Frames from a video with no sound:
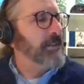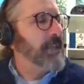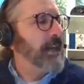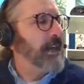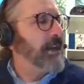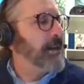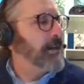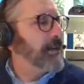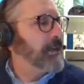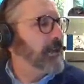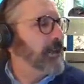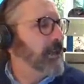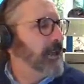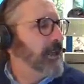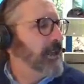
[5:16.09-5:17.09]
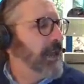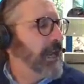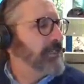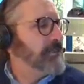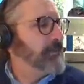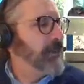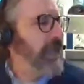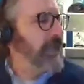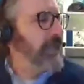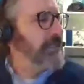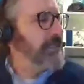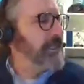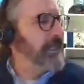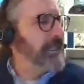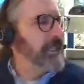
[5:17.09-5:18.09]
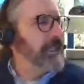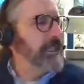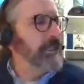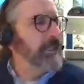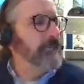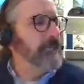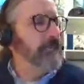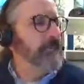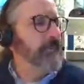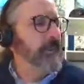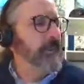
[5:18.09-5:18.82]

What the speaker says: there. Thanks, Madison.